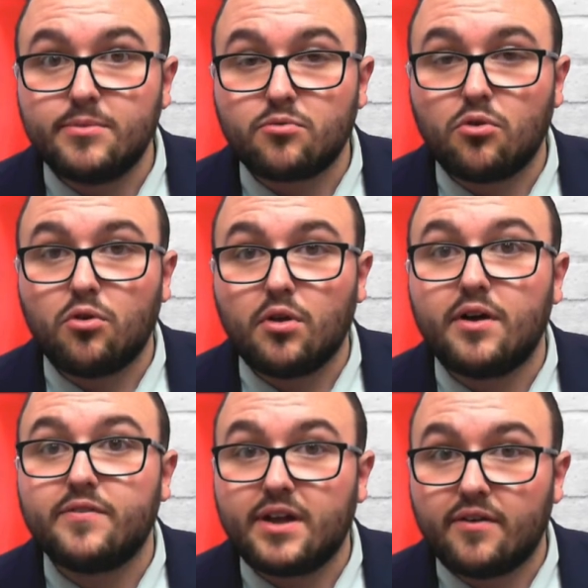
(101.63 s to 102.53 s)
the role
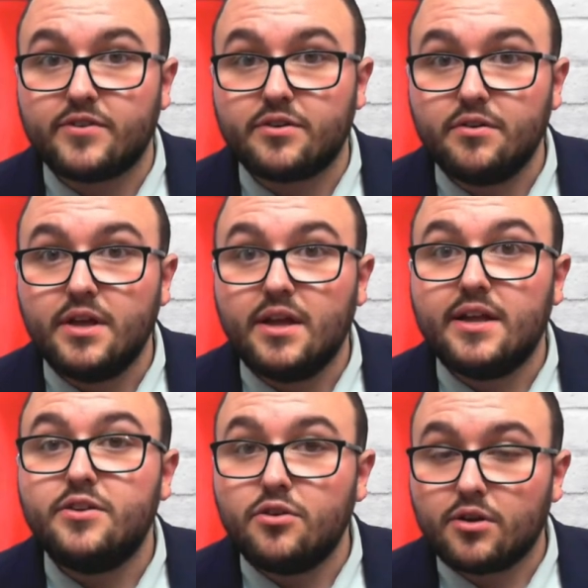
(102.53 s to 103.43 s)
of governor.
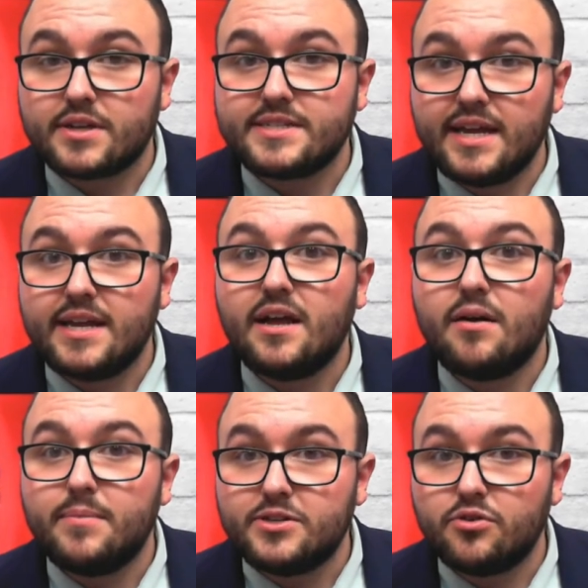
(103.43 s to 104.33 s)
New York State
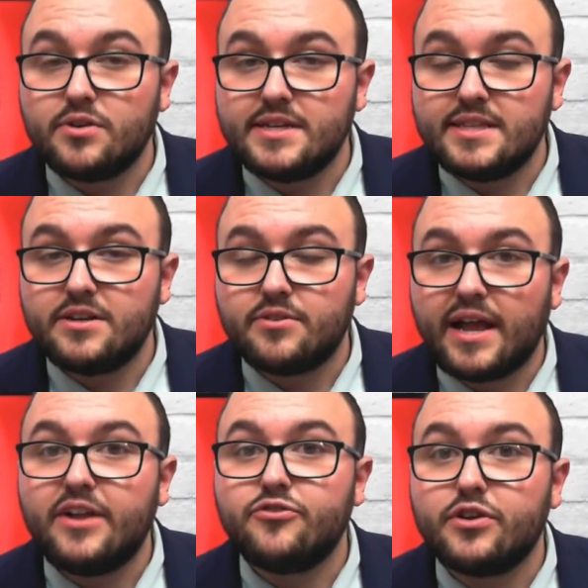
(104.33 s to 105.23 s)
Majority Leader
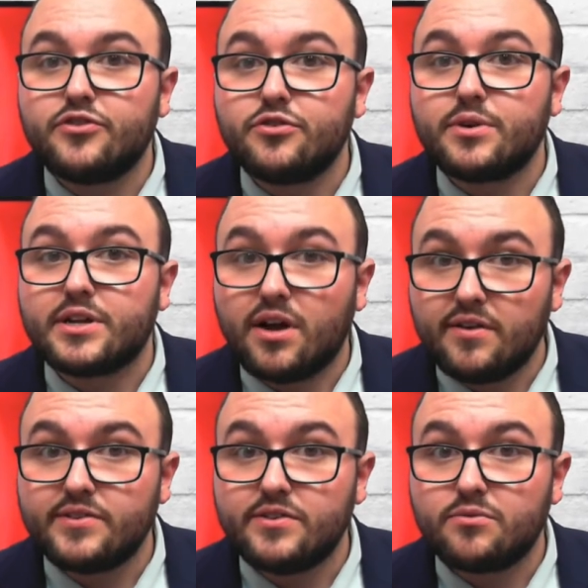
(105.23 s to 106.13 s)
Andrea Stewart
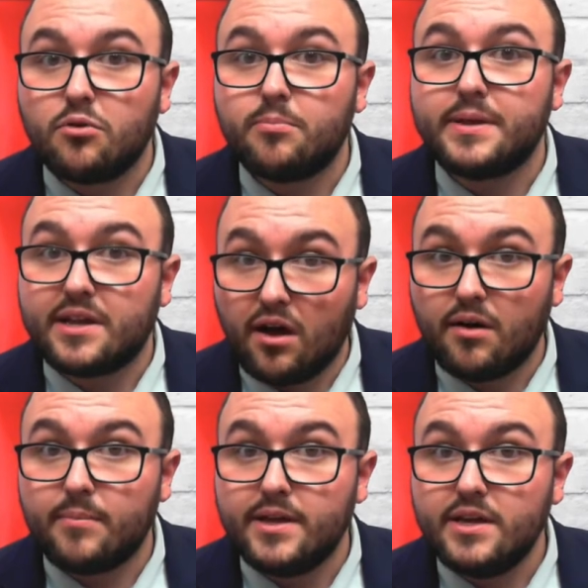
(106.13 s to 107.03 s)
Cousins will
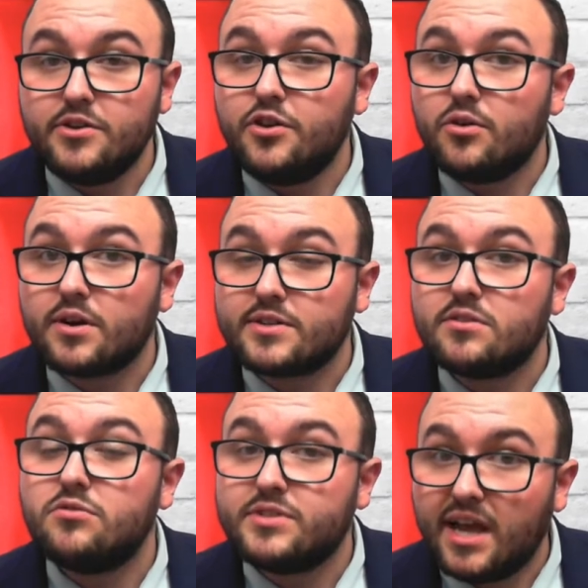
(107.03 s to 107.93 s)
become New York's
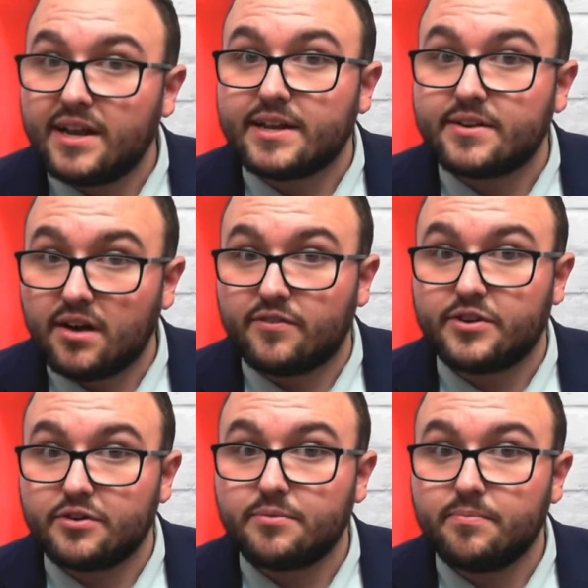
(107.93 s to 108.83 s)
lieutenant
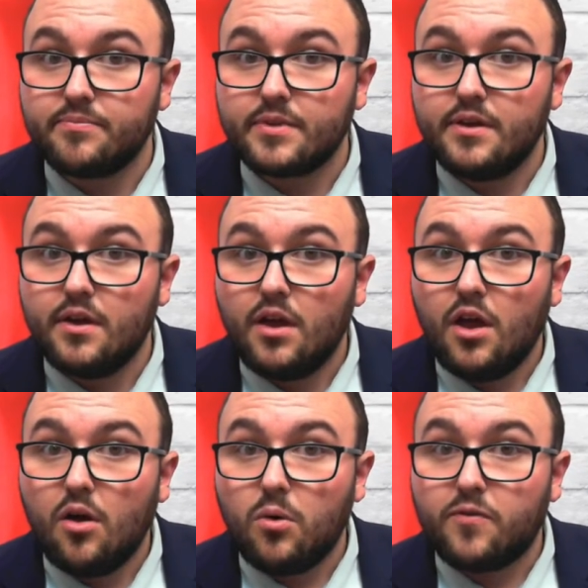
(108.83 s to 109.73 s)
governor.
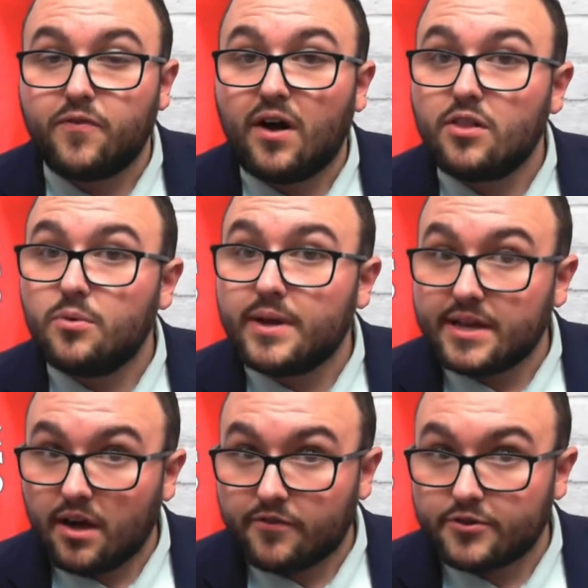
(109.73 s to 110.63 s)
Well, following
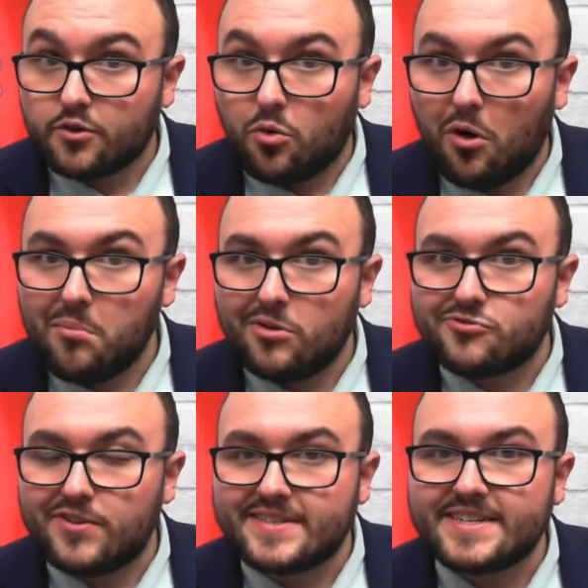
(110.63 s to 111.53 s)
Governor
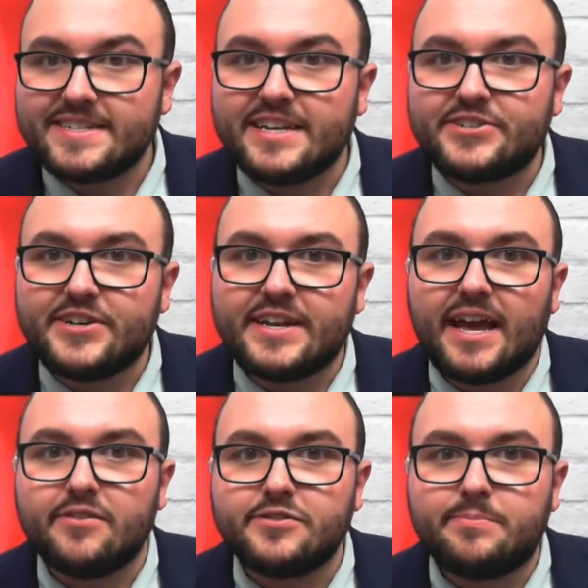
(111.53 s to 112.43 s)
Cuomo's resignation
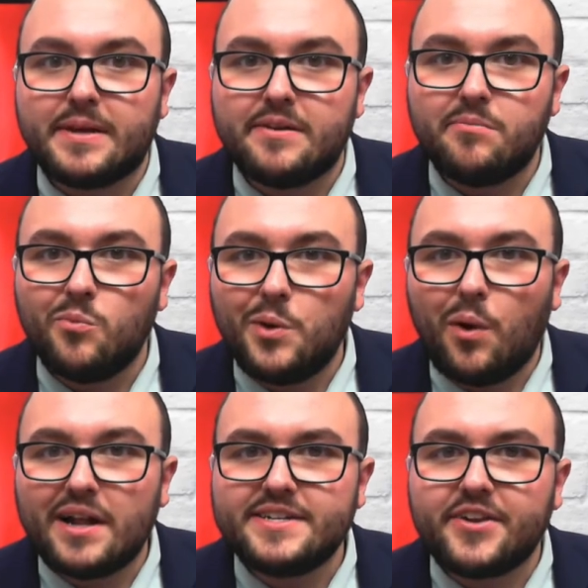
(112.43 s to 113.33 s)
announcement, we
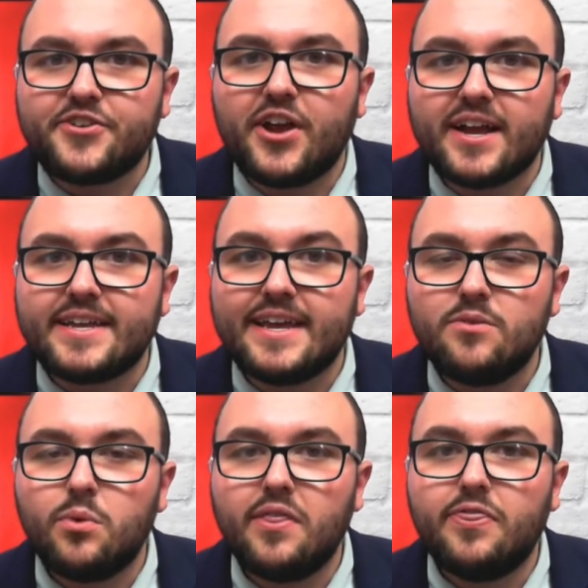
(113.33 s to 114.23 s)
wanted to check
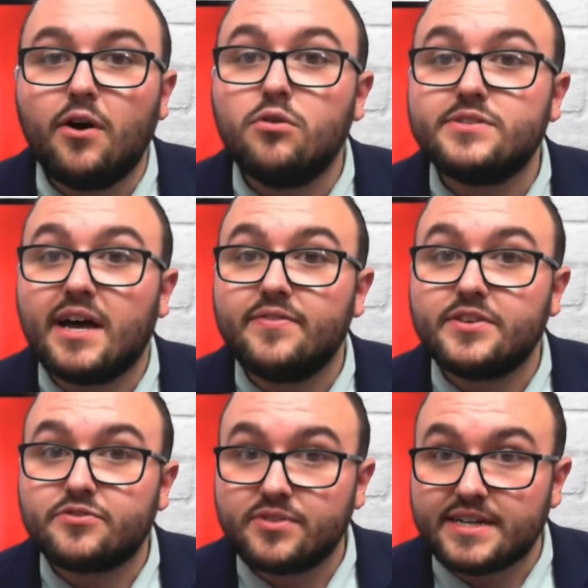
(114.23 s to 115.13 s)
in with those on the
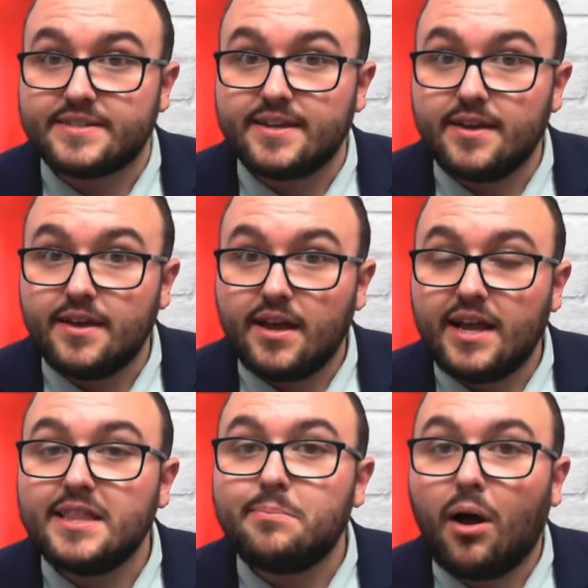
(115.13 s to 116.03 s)
streets.
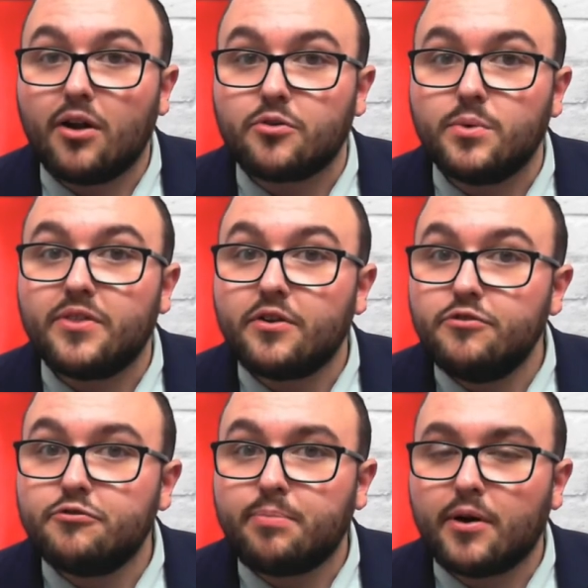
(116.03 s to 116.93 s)
Haley Potter, with our
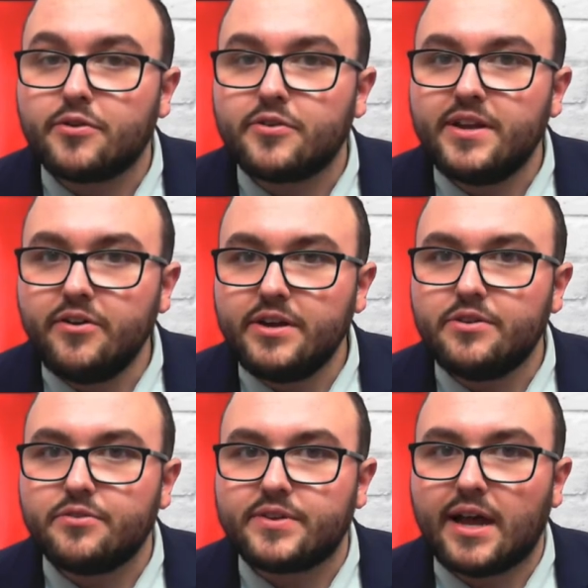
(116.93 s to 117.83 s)
news partner Erie
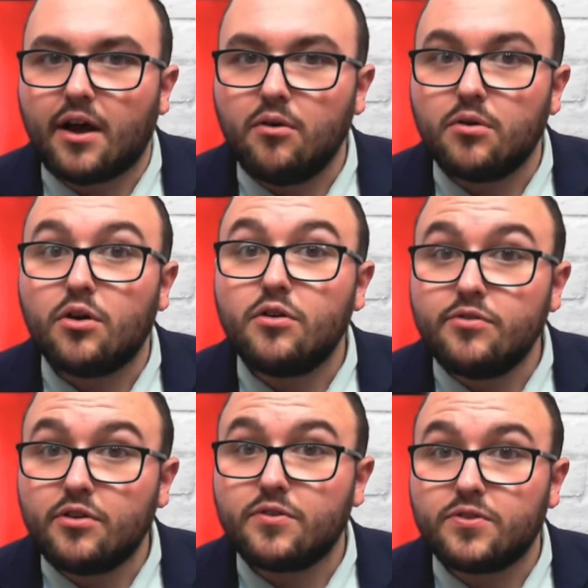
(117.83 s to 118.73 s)
News Now,
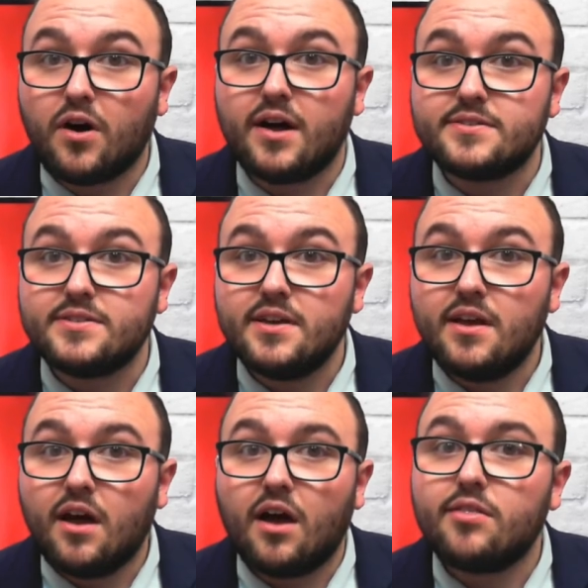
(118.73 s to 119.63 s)
heard their thoughts
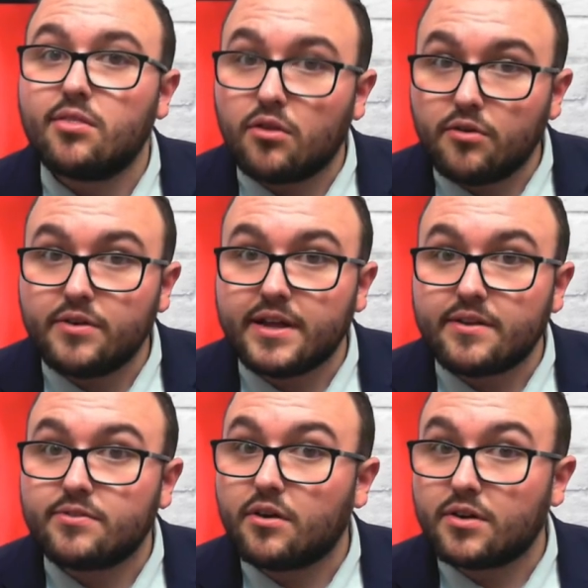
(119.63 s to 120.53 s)
on
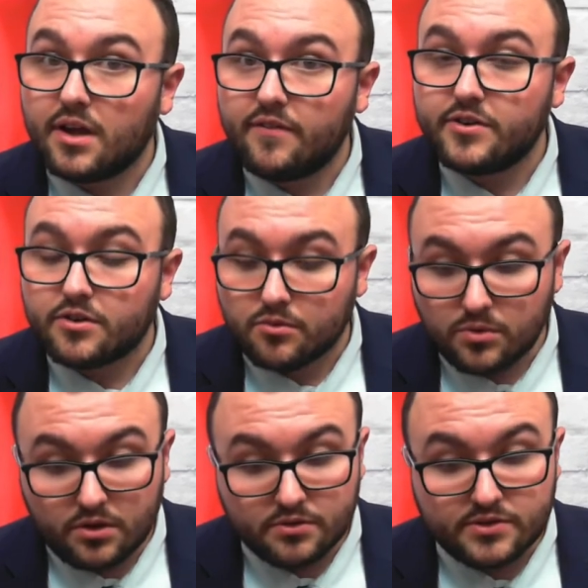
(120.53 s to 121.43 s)
learning their governor
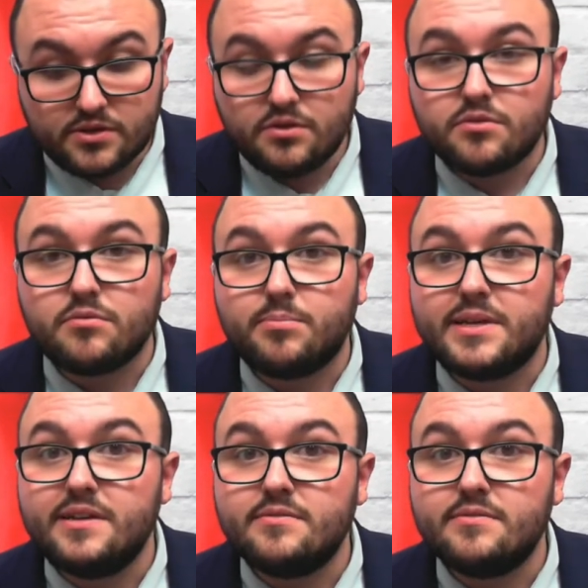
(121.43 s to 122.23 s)
will soon be